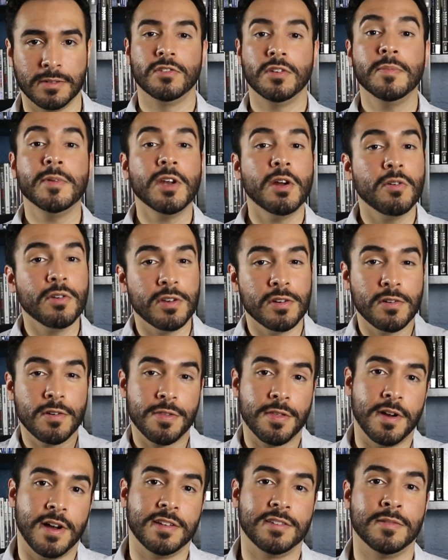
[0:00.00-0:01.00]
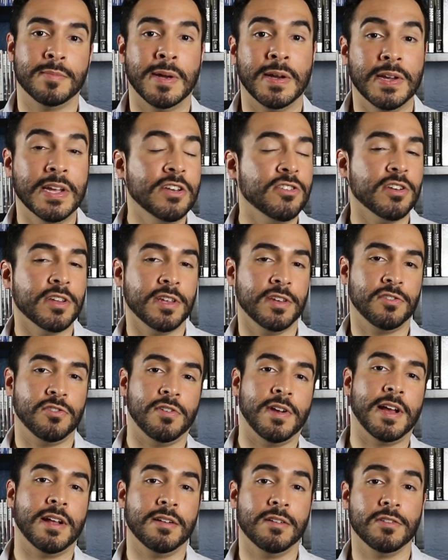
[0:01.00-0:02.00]
So let me know your thoughts about each of these
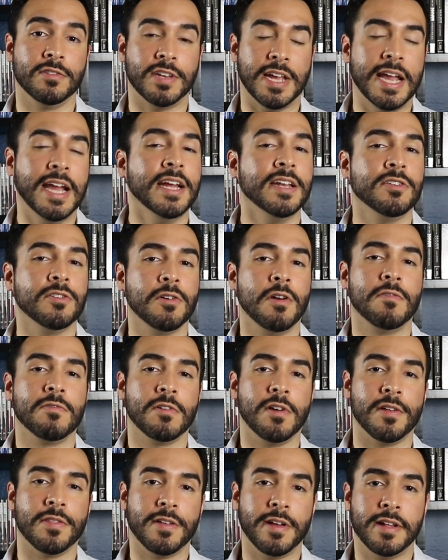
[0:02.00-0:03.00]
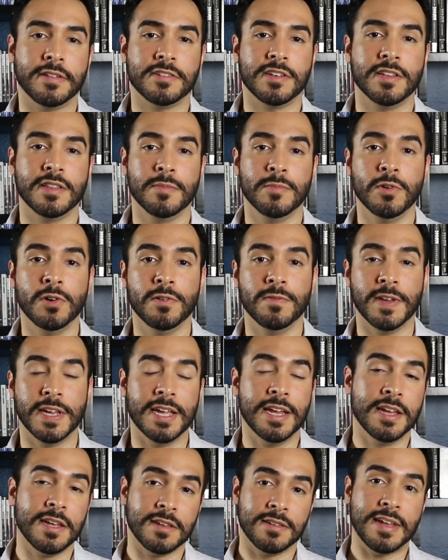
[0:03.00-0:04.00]
trailers and your overall thoughts on the
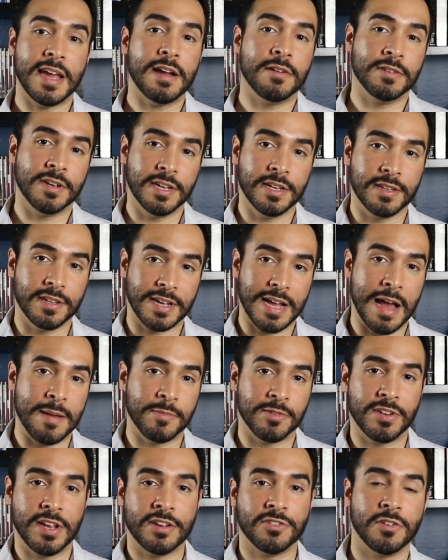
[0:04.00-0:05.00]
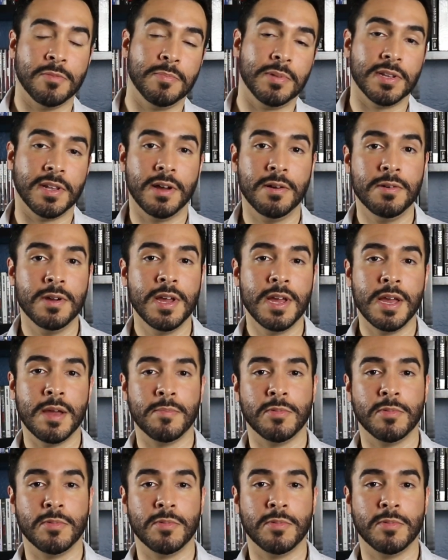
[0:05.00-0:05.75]
movie down in the comment section below.